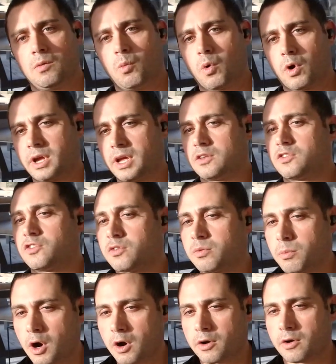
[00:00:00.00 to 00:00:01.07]
working
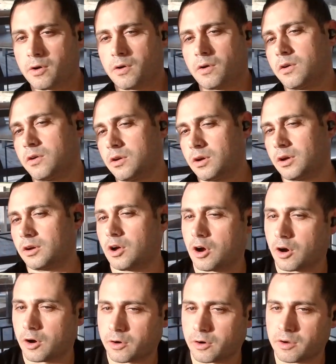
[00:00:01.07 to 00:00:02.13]
smarter, not
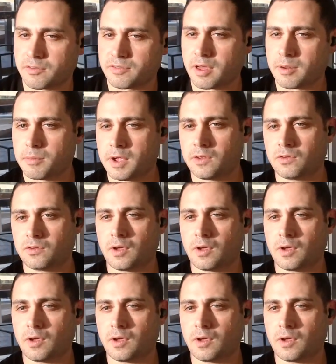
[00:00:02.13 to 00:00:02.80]
harder, if that makes